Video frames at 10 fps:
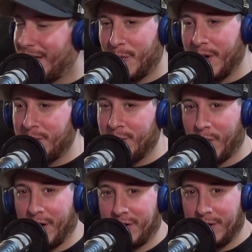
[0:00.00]
can we ask you a
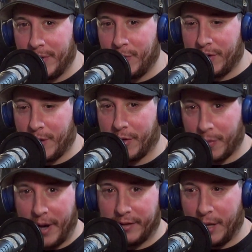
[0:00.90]
question?" I'm like, "What's up? This is
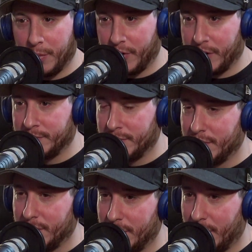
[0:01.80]
my table now."
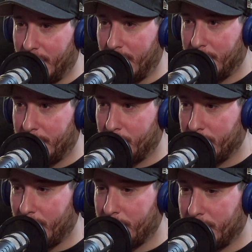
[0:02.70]
And I'm like,
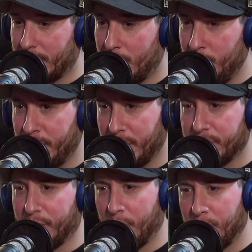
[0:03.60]
"What's up?" They're like, "Can we take a
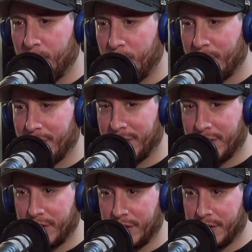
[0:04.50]
photo with
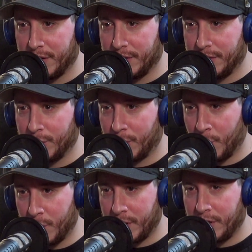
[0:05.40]
your
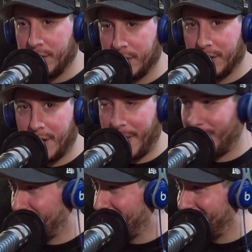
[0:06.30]
coworker?" I'm
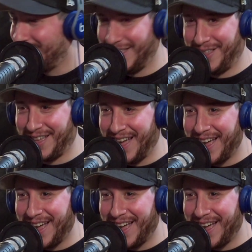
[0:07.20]
like, "This guy?"